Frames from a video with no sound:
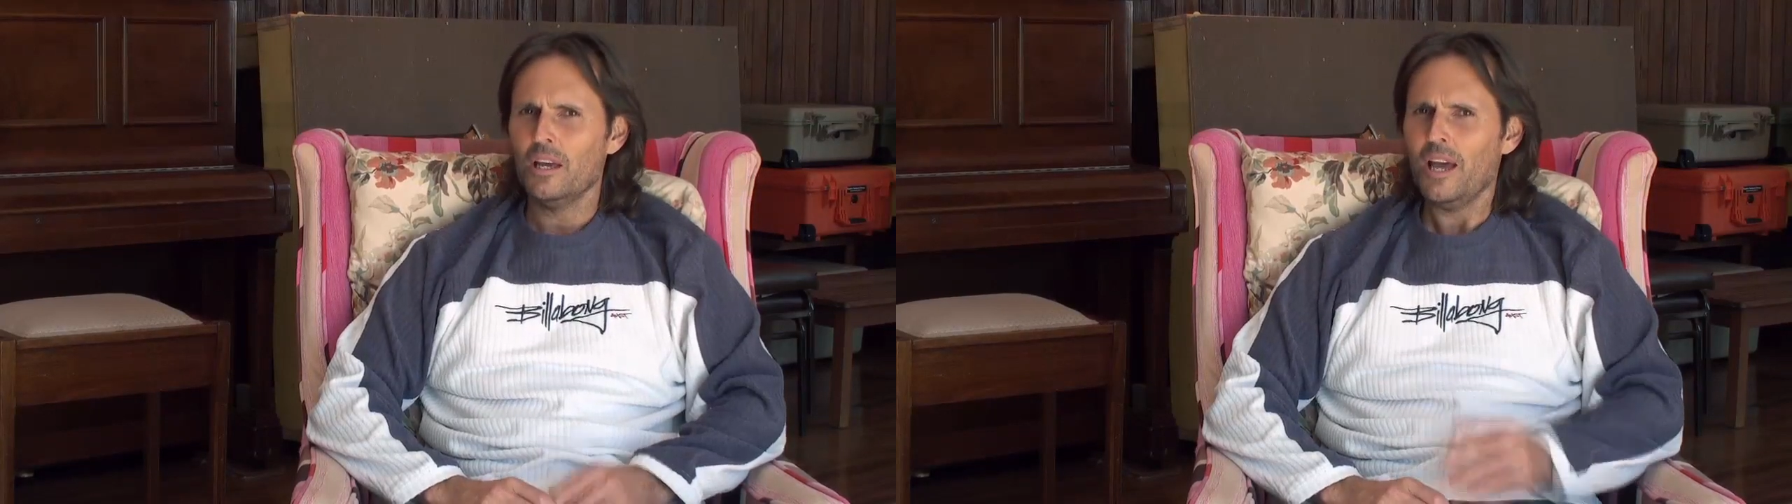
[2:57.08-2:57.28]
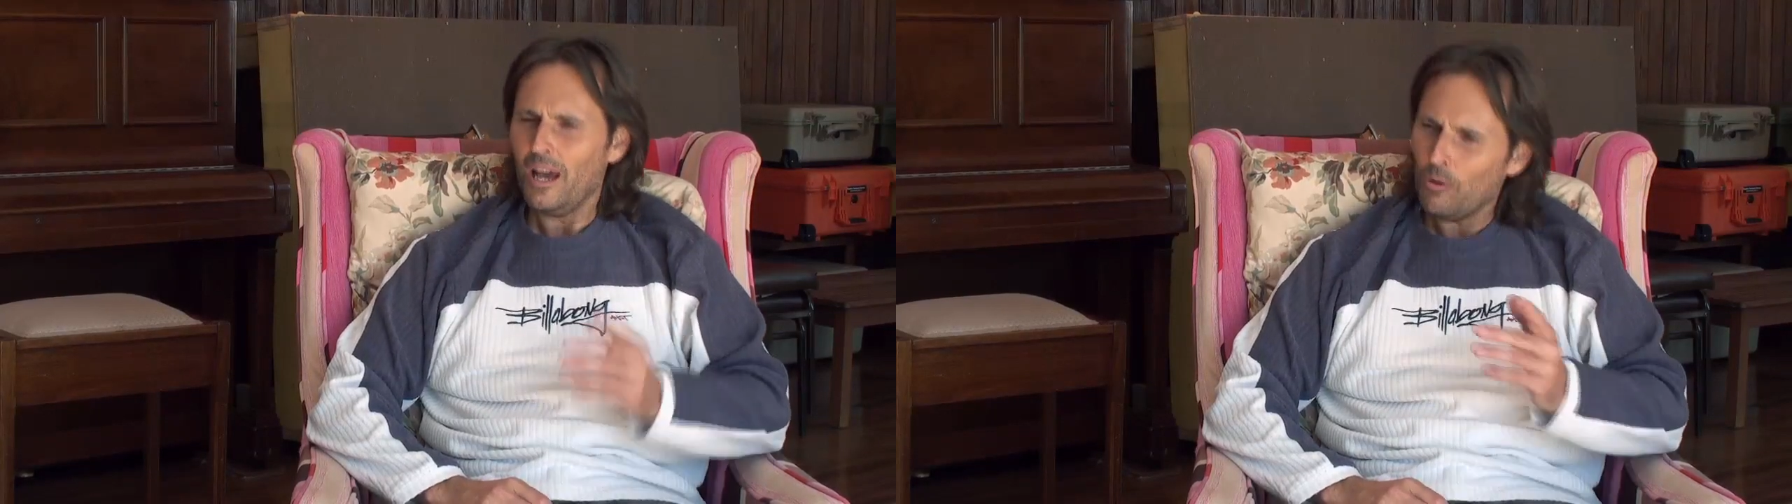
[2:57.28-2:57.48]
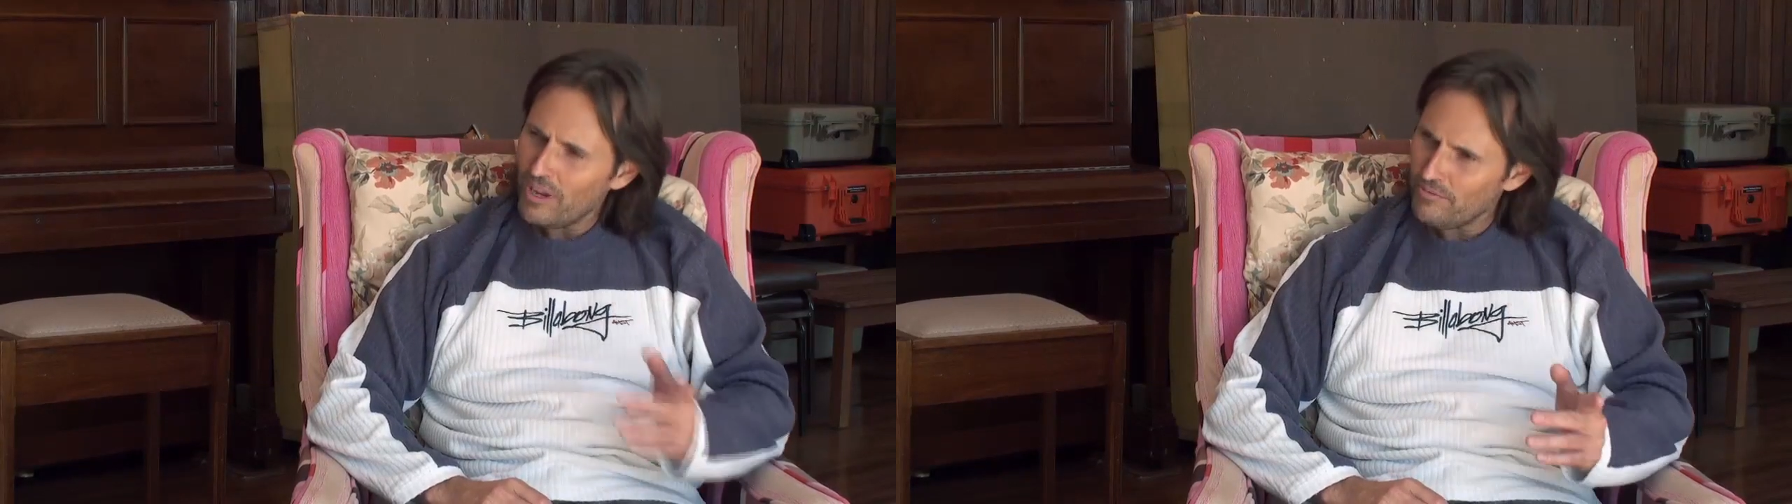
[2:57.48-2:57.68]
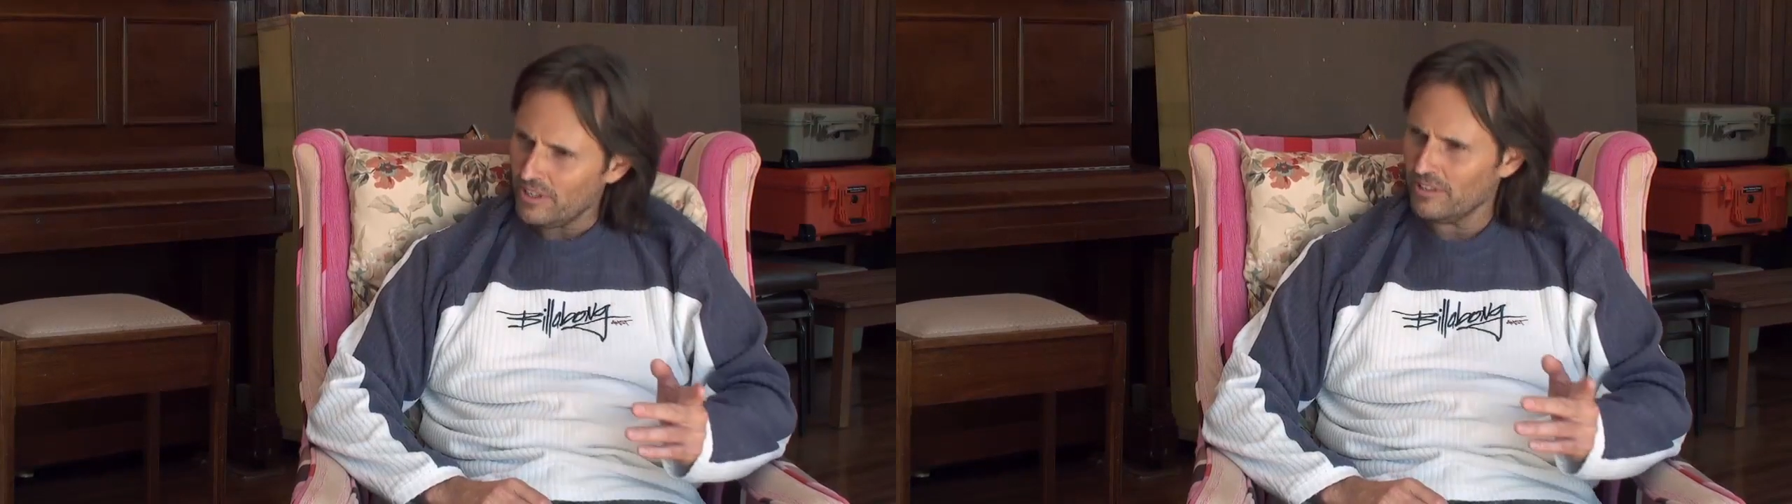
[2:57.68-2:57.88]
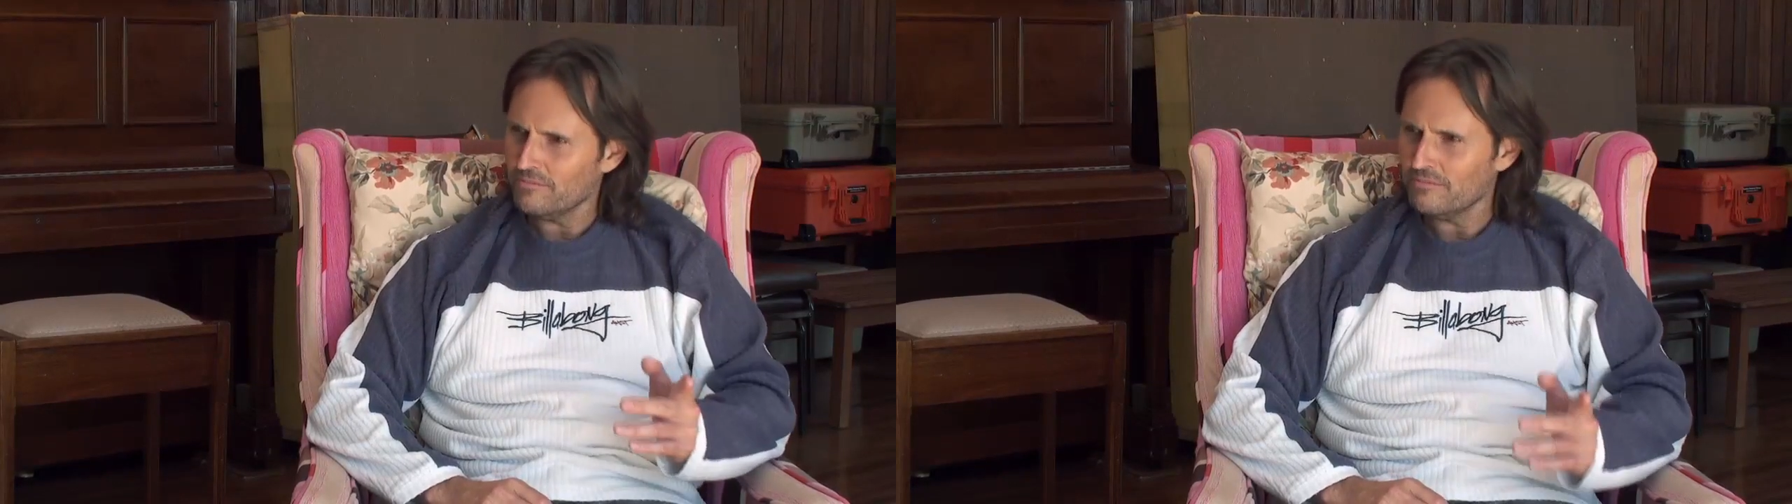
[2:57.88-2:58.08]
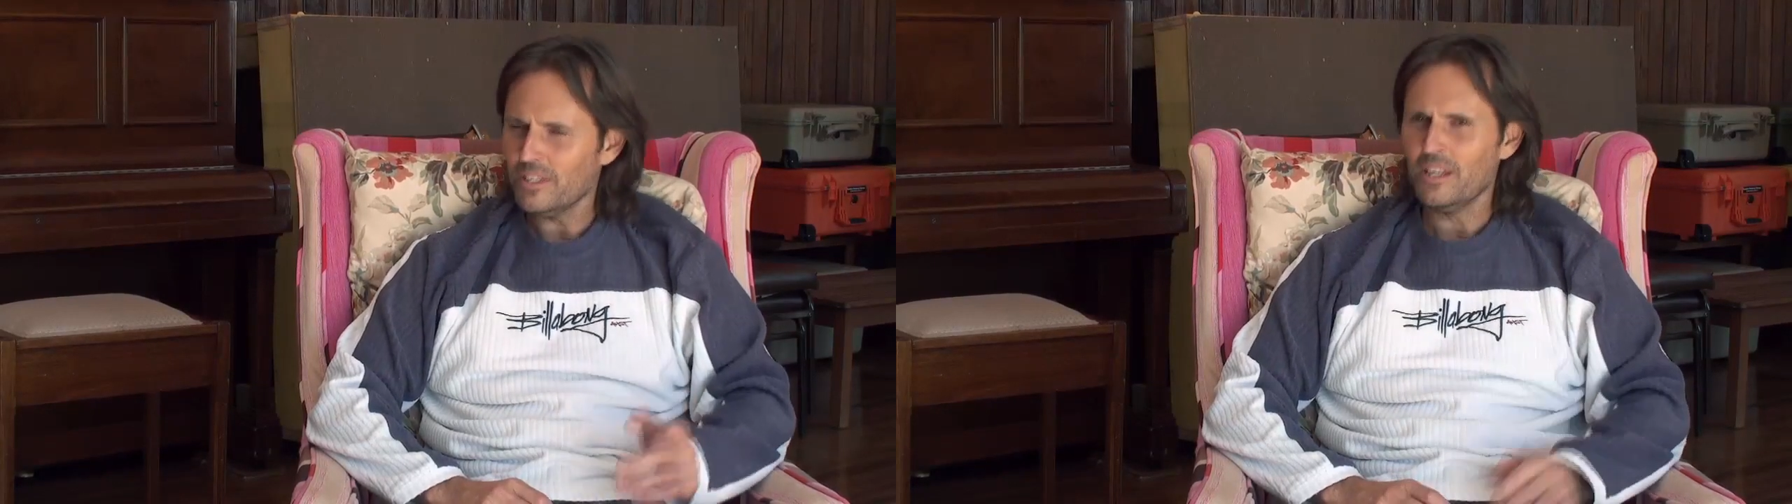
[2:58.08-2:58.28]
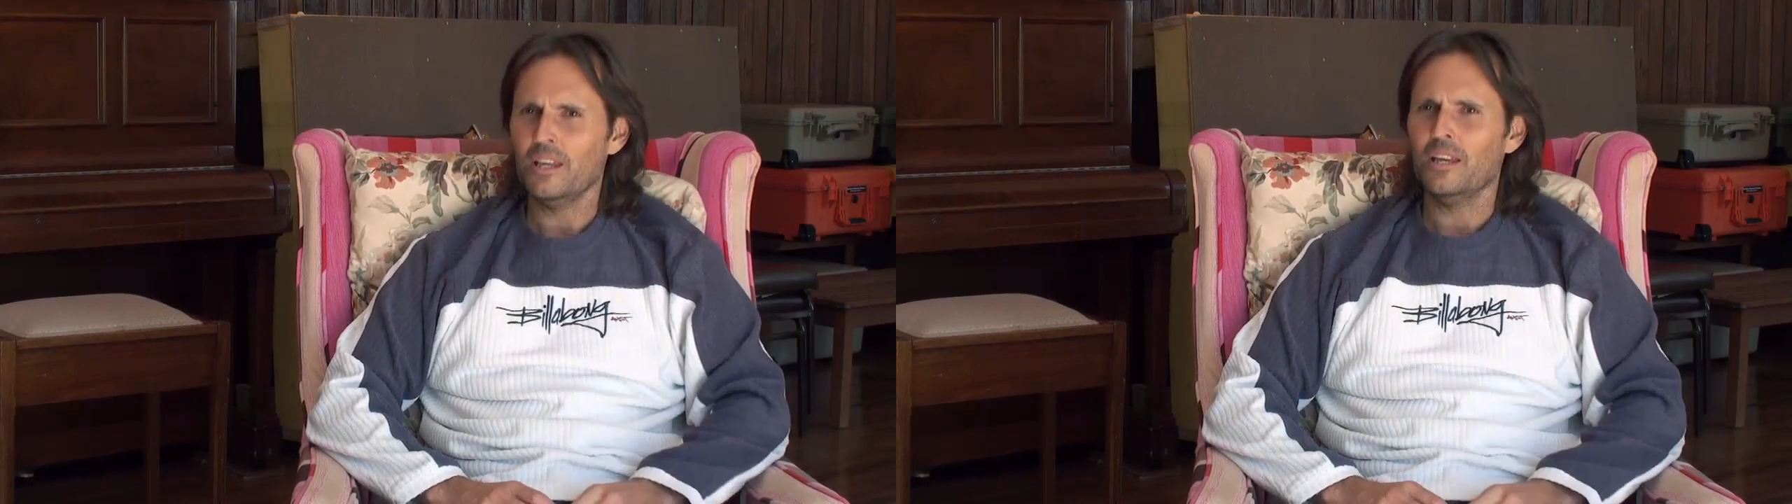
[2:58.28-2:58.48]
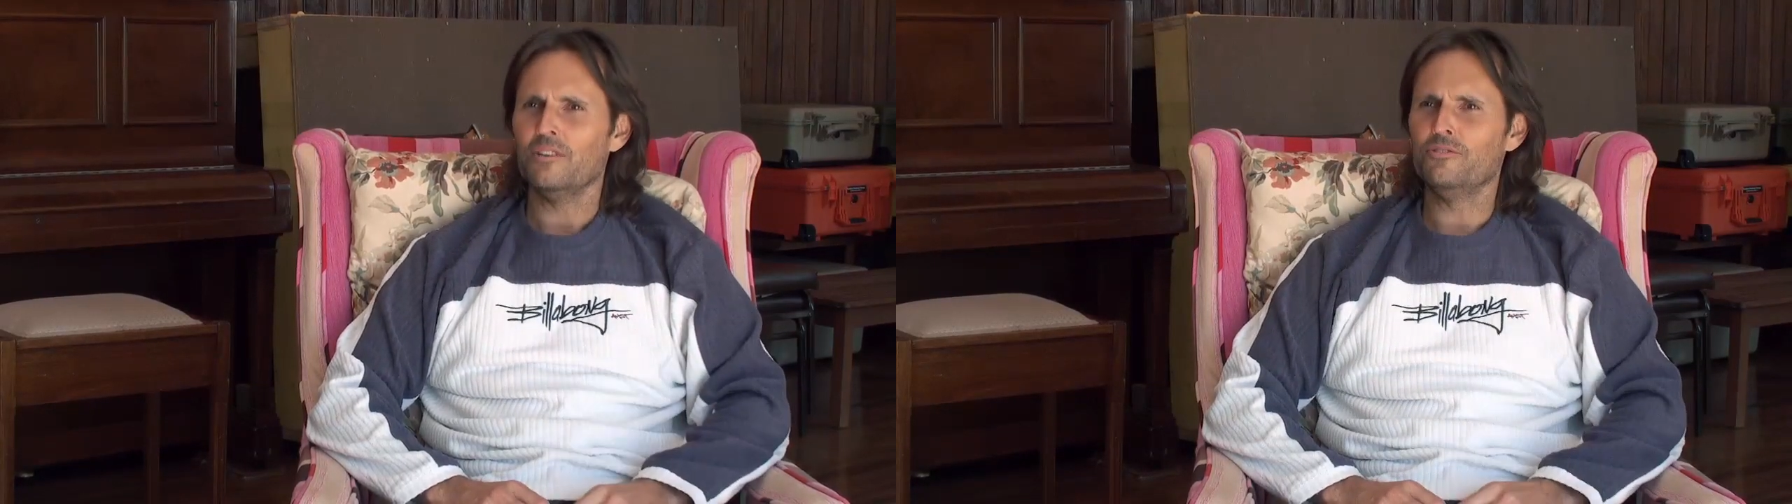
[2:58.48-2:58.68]
However,
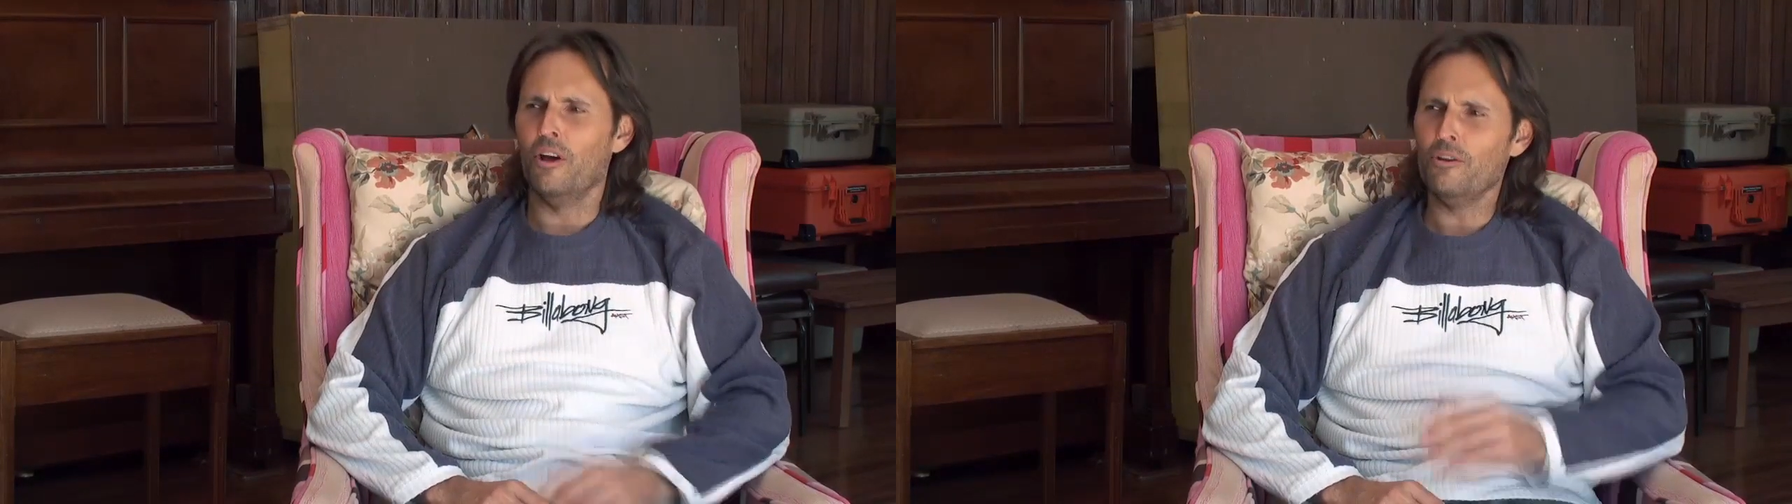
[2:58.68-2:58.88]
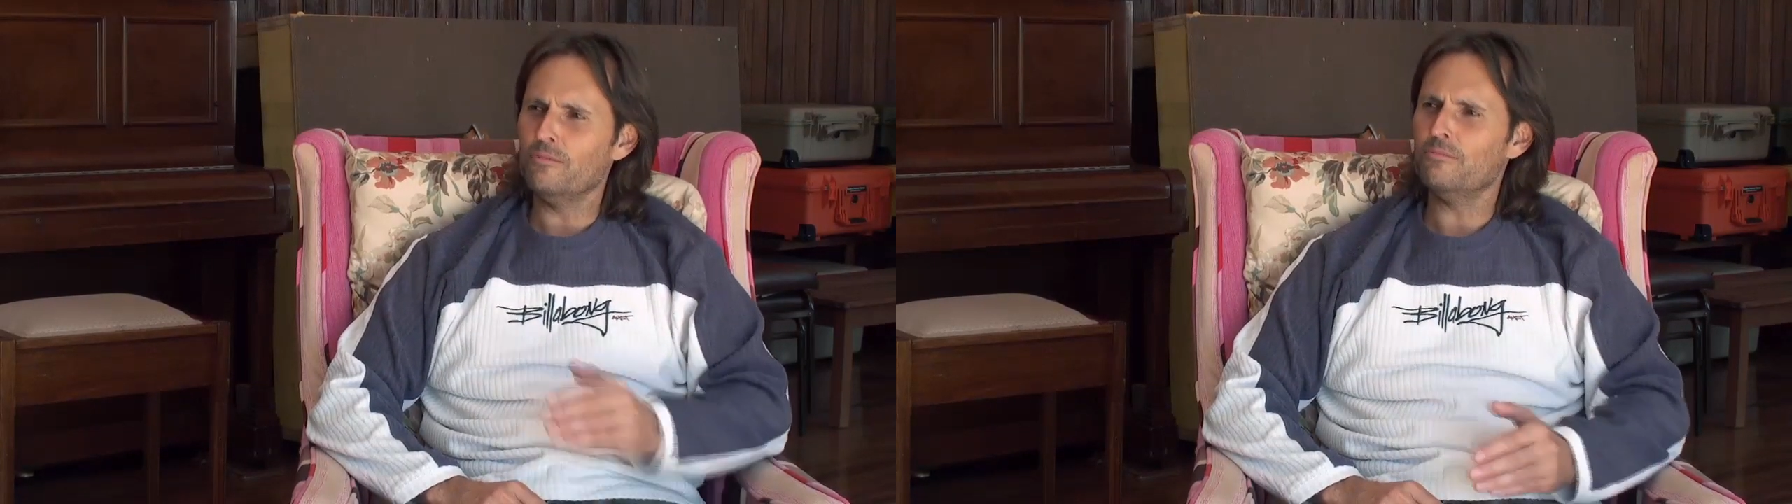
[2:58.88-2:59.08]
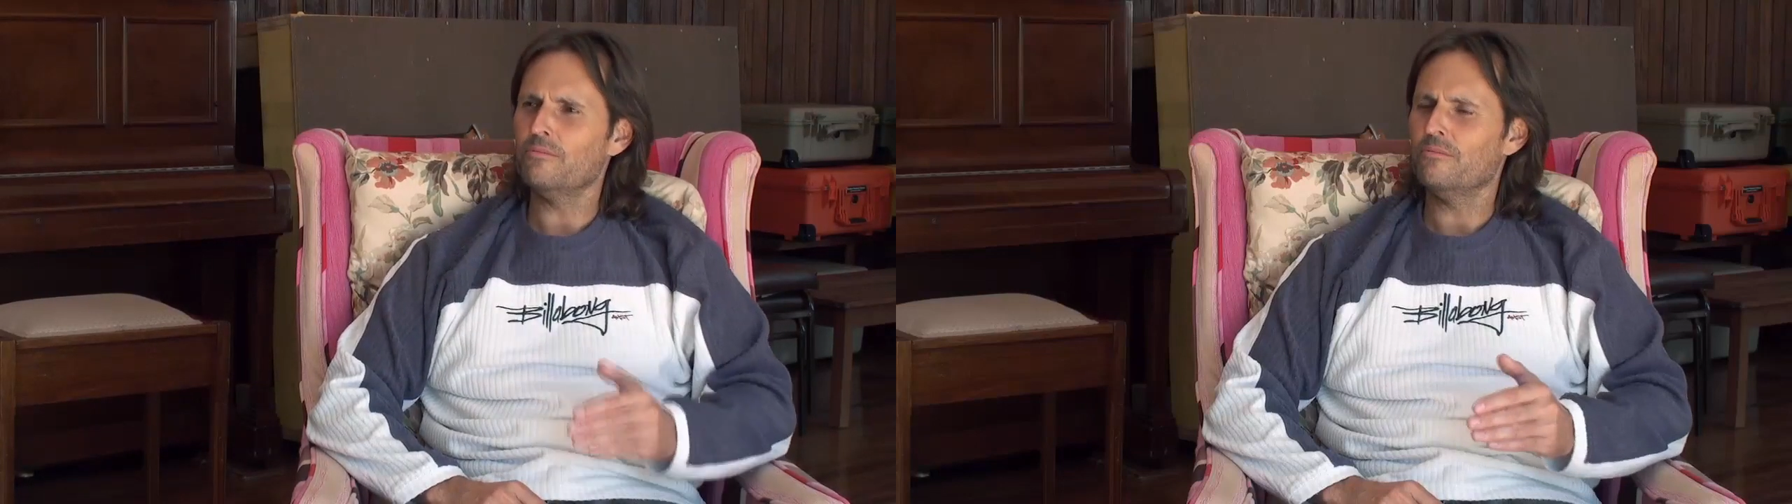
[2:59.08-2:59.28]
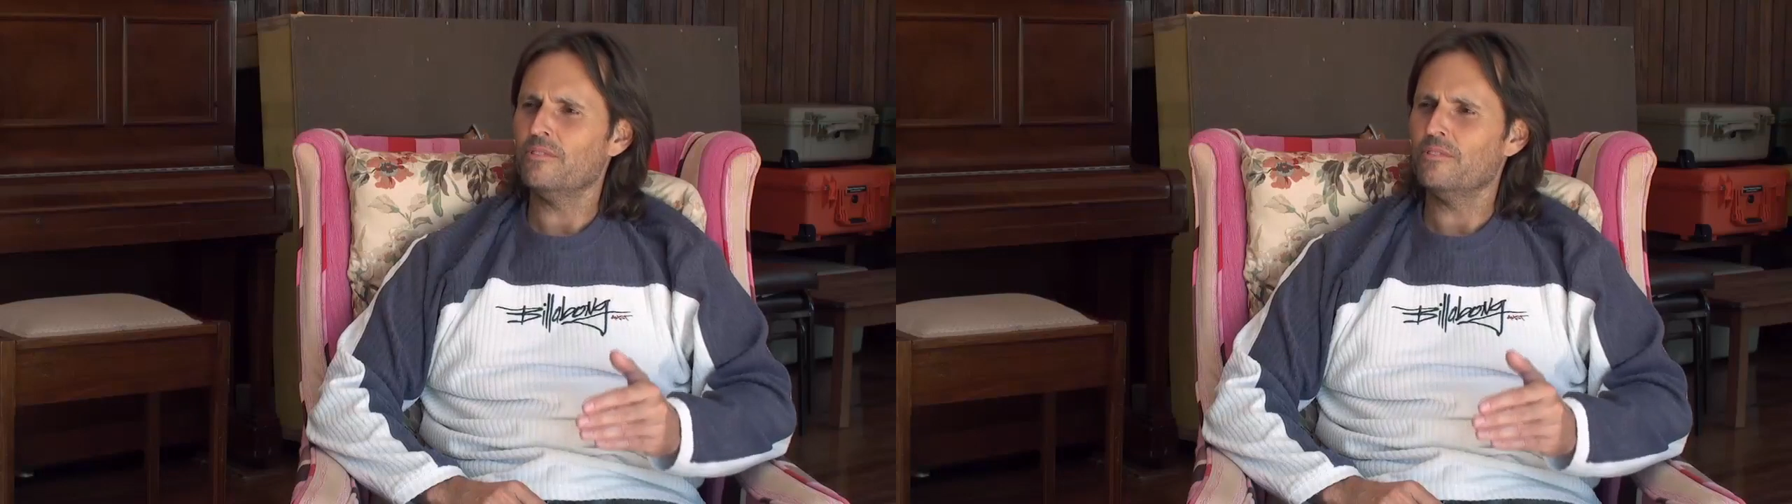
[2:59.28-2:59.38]
don't